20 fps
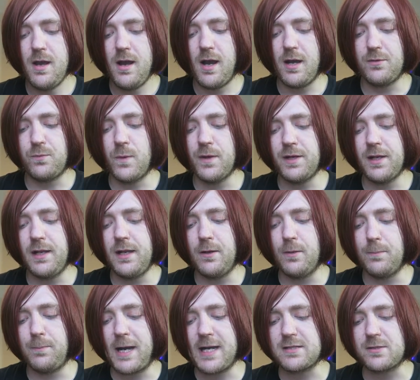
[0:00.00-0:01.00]
I'd won a
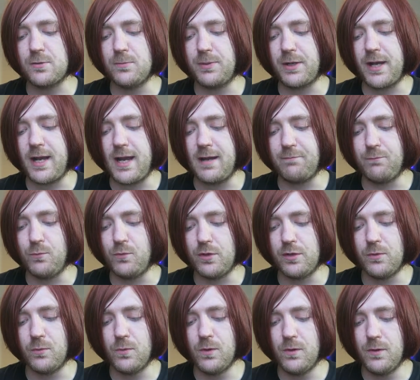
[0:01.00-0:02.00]
little battle, but I haven't
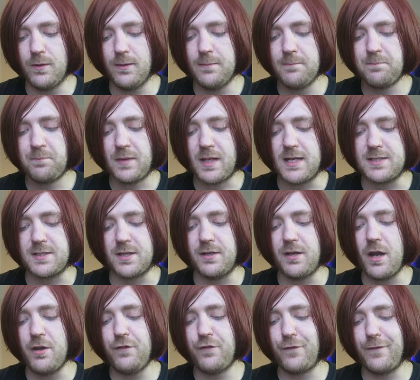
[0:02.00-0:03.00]
won a war, as I
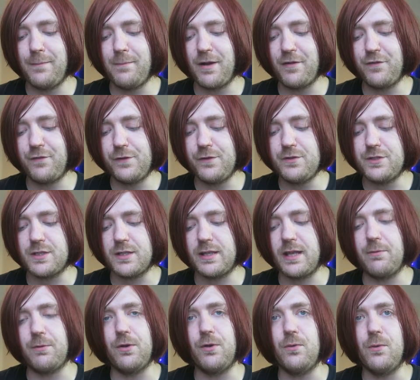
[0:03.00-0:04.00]
know for in my future
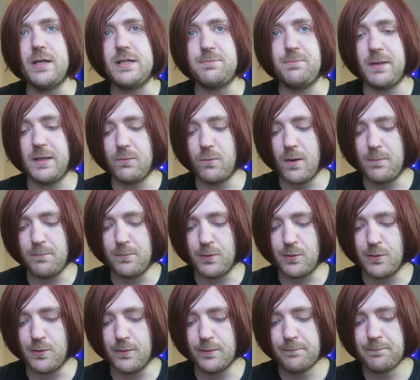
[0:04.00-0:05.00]
there will always be one
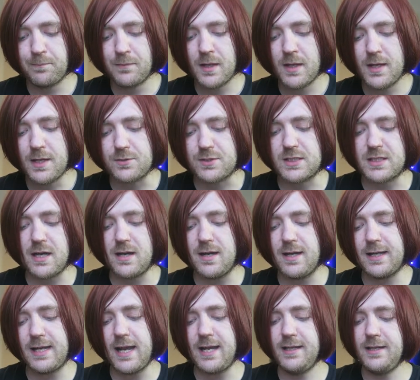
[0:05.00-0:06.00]
more. He'll
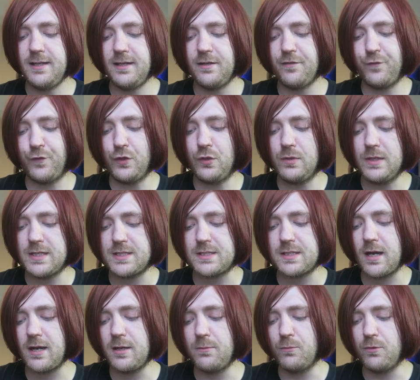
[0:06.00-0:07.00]
start again in a few years'
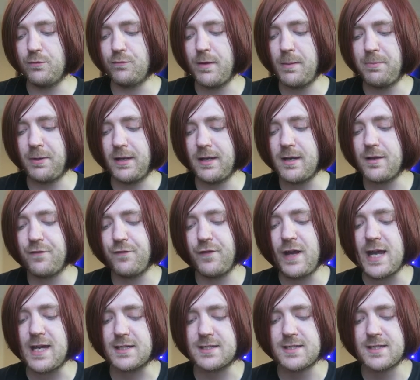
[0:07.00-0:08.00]
time with rippling
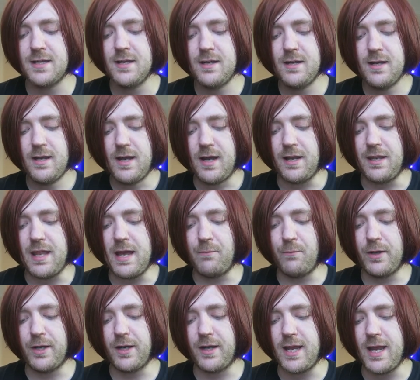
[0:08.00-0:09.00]
effects, and
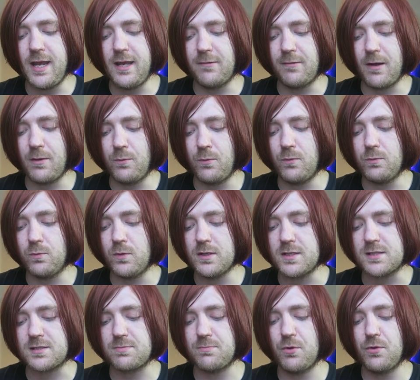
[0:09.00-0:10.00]
then when I hear, I will
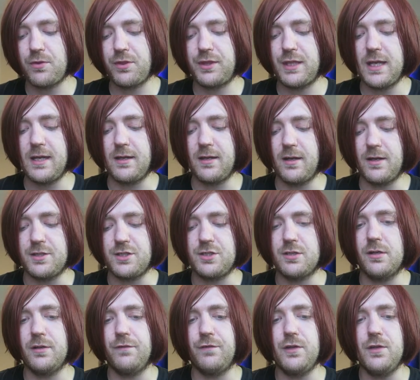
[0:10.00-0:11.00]
once more think I
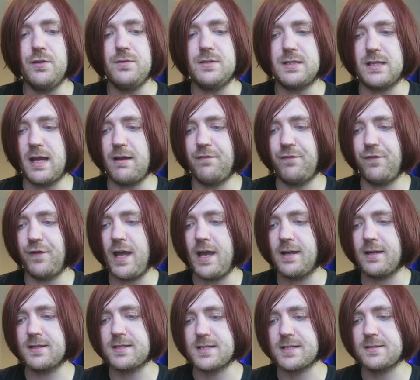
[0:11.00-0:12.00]
should have used that
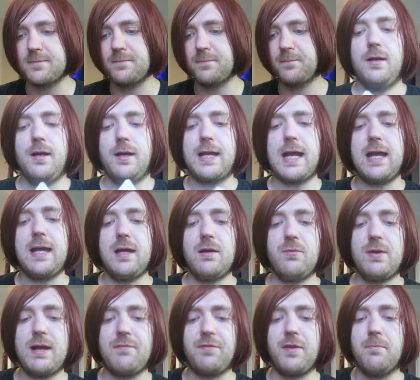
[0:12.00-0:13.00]
flex. Okay, here
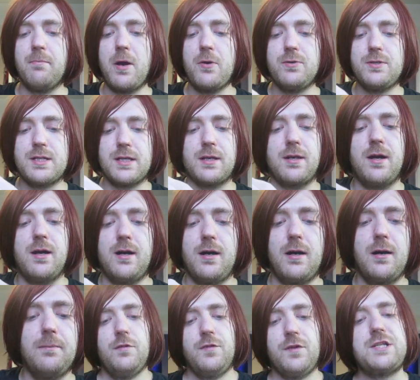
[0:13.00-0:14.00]
we have the motor
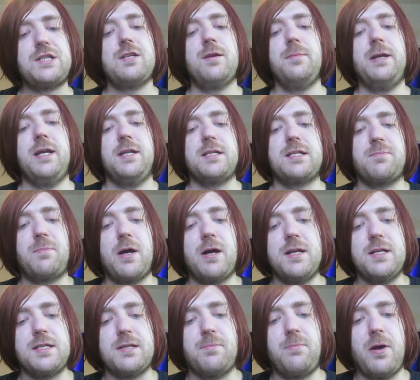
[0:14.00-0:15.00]
car. For some it
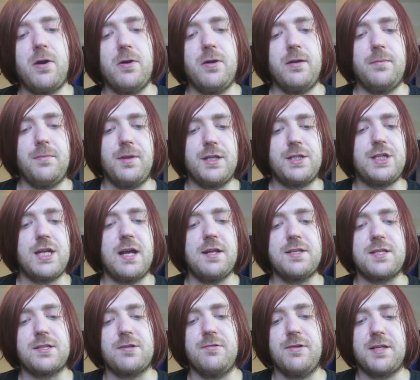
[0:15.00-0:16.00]
inspires a poem, the
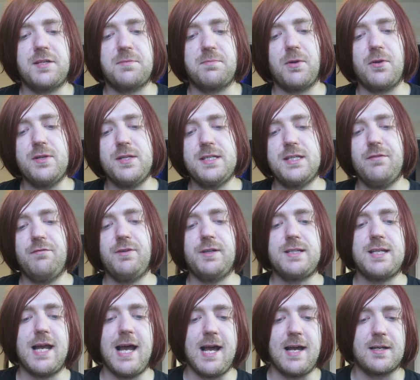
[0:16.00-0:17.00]
Chancellor exploits it for
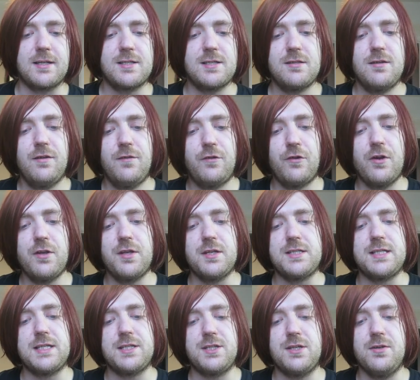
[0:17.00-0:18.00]
tax. For
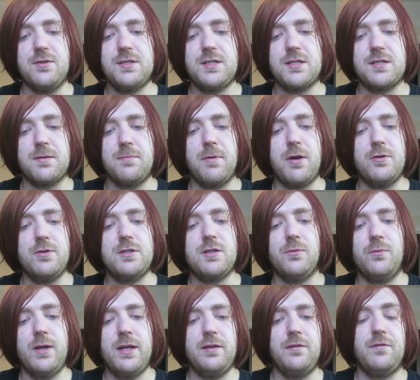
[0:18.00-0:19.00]
others it's used as a mode
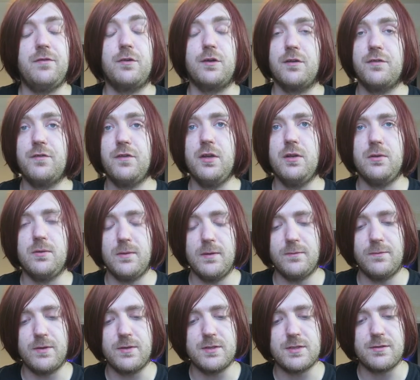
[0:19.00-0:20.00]
to win, for a few
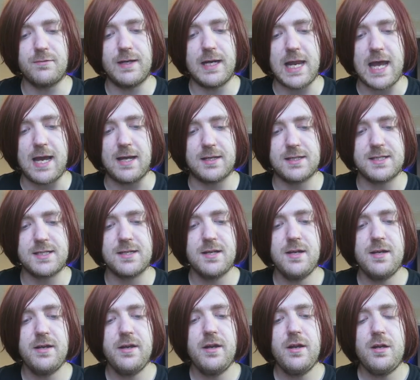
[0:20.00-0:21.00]
a route to relax.
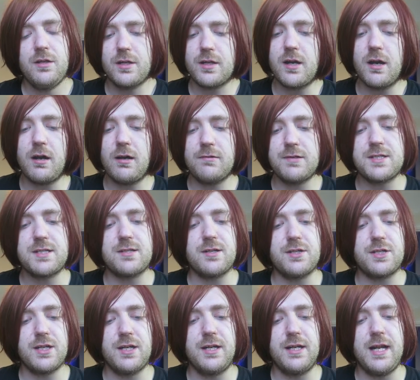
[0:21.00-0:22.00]
The car is
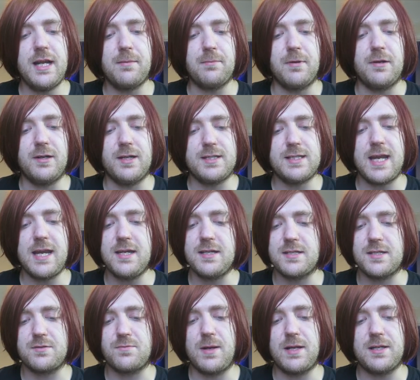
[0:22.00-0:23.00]
such an enigma, it
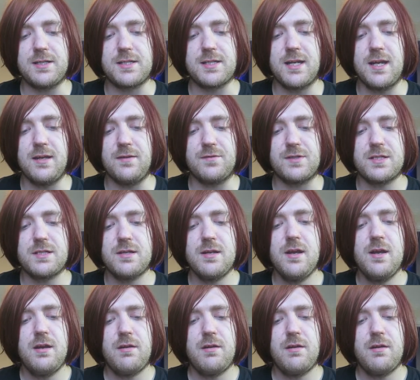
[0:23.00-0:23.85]
takes as well as gives.